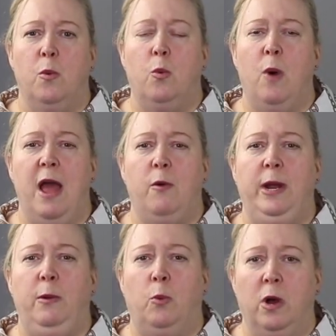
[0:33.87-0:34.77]
where
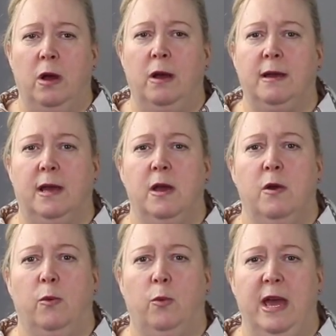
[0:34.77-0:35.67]
we work
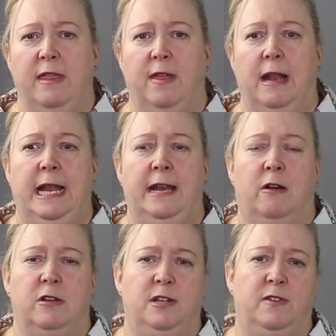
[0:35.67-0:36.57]
with
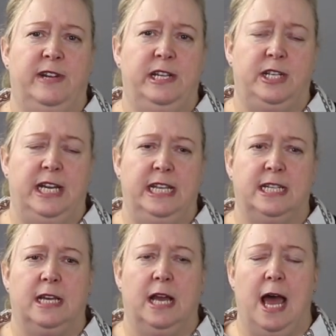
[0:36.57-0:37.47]
Leonardo da Vinci's